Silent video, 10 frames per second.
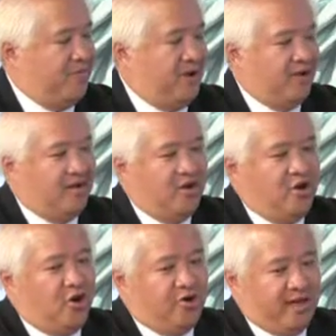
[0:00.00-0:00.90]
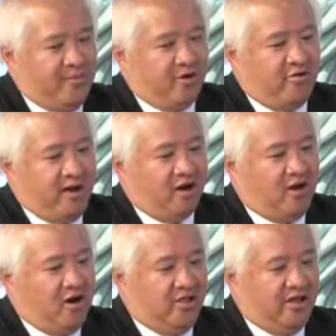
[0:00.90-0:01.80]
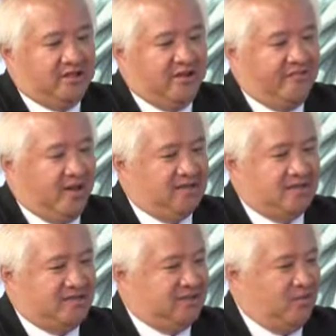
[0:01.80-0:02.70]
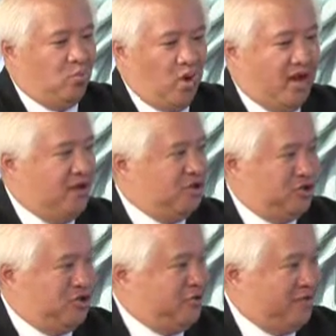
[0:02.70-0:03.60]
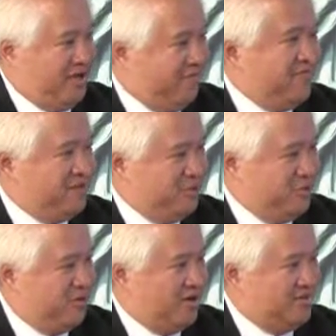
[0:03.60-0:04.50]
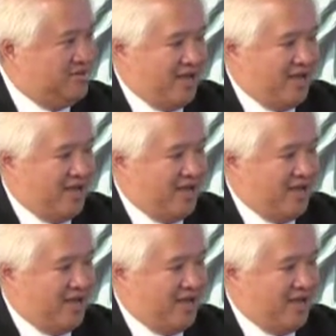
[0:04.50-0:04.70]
I mean, her Democratic colleagues have basically said, why didn't you give this to us?